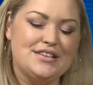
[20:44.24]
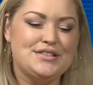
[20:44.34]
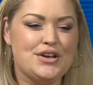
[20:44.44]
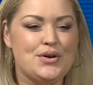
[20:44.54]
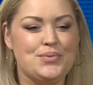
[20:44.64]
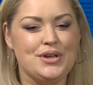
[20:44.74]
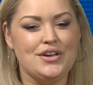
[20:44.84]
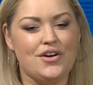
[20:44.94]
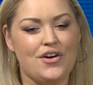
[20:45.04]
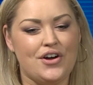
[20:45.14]
So
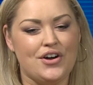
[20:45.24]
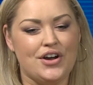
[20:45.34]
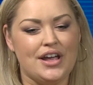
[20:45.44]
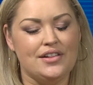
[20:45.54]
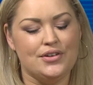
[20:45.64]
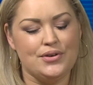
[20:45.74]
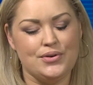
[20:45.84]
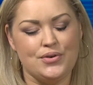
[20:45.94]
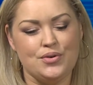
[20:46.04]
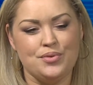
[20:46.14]
we are a
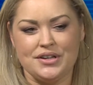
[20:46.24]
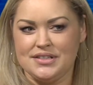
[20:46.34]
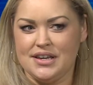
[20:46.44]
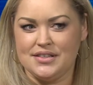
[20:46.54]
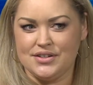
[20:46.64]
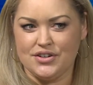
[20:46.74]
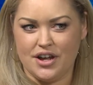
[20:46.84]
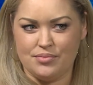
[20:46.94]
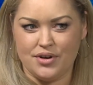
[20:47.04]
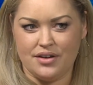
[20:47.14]
local breast cancer
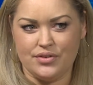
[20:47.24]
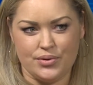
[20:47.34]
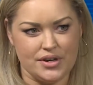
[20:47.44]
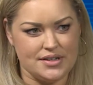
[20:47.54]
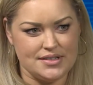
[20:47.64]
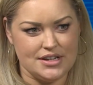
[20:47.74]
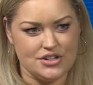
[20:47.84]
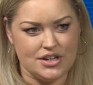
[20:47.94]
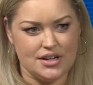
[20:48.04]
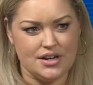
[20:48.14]
nonprofit
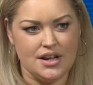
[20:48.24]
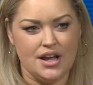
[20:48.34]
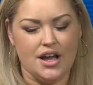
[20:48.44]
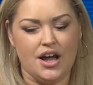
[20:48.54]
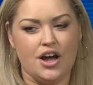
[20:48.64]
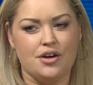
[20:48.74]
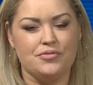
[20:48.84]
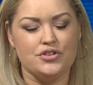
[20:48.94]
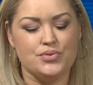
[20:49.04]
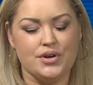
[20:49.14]
organization.
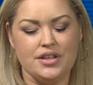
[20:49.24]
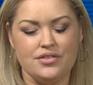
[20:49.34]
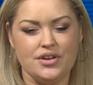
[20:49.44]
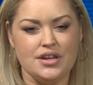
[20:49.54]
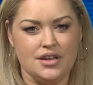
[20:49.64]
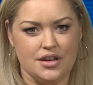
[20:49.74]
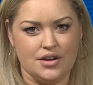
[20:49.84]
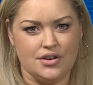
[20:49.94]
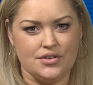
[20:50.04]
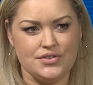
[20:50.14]
For 23
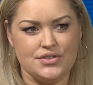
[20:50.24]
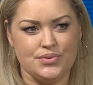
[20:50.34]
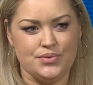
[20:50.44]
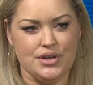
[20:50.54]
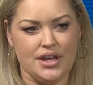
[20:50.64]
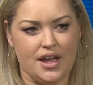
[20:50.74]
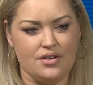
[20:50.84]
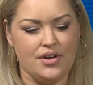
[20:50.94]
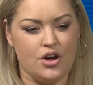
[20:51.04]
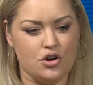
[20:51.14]
years, we
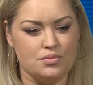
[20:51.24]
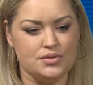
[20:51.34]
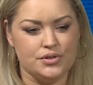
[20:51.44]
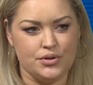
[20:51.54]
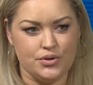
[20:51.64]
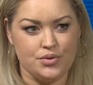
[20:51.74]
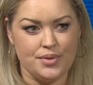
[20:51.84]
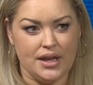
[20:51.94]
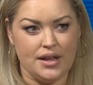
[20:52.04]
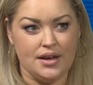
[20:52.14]
have helped local
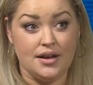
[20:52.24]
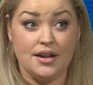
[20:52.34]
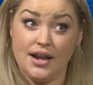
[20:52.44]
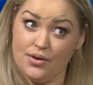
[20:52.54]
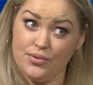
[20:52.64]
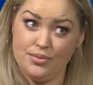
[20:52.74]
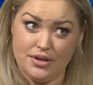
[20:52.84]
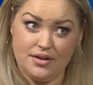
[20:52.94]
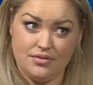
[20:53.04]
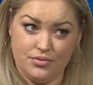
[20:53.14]
men and
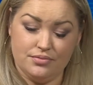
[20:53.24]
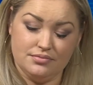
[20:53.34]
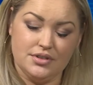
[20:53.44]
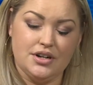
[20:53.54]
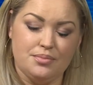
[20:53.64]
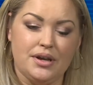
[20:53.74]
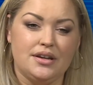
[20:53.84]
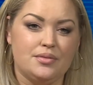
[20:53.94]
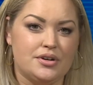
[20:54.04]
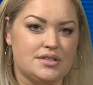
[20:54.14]
women, you know, men
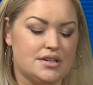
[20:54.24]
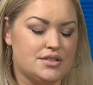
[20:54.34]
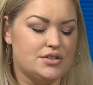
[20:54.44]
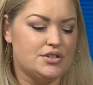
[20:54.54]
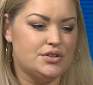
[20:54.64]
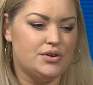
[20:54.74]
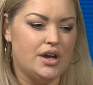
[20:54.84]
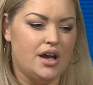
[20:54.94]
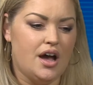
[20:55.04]
get breast cancer too,